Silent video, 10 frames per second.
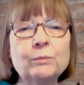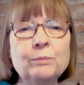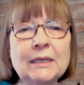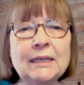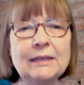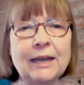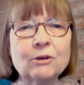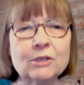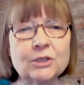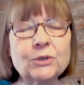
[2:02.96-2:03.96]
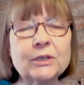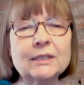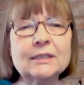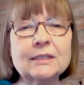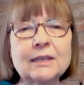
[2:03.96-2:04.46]
many
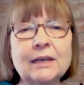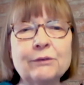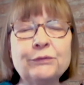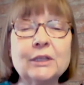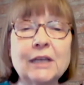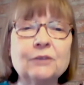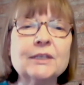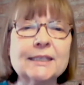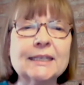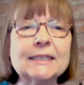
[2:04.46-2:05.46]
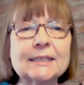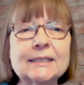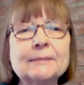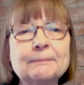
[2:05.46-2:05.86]
Arizonans uh, fill out the census.